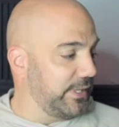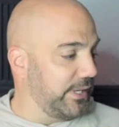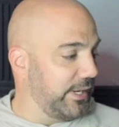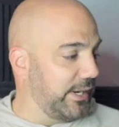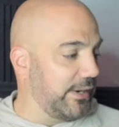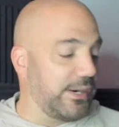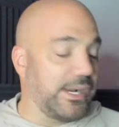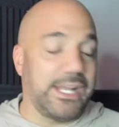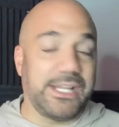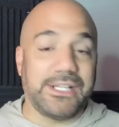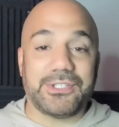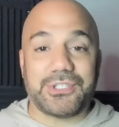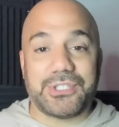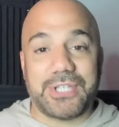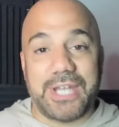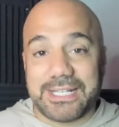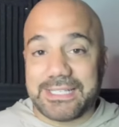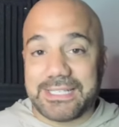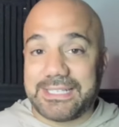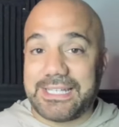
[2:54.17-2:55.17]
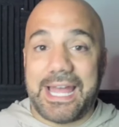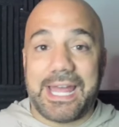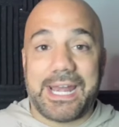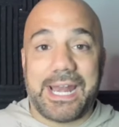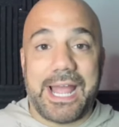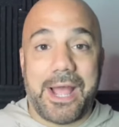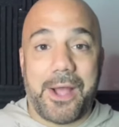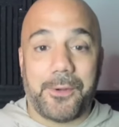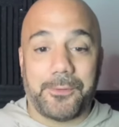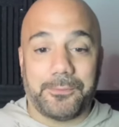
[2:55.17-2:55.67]
All right, check that
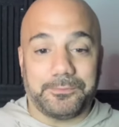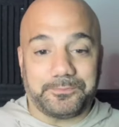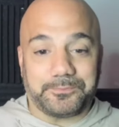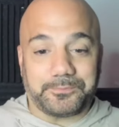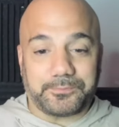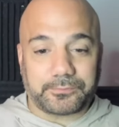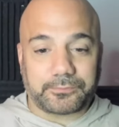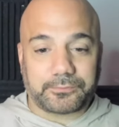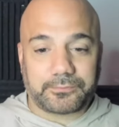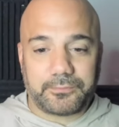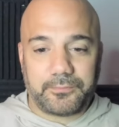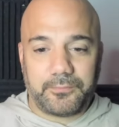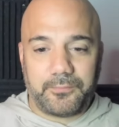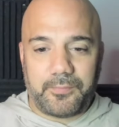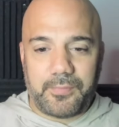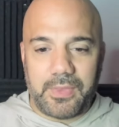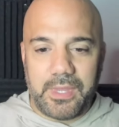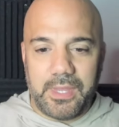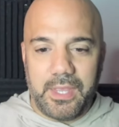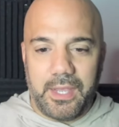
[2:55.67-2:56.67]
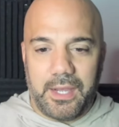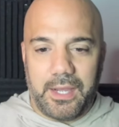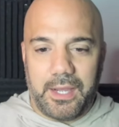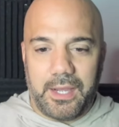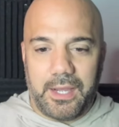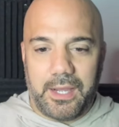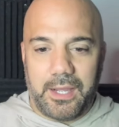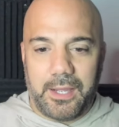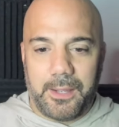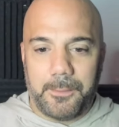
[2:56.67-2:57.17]
out.
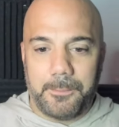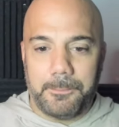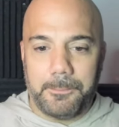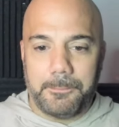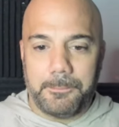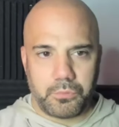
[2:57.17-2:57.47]
All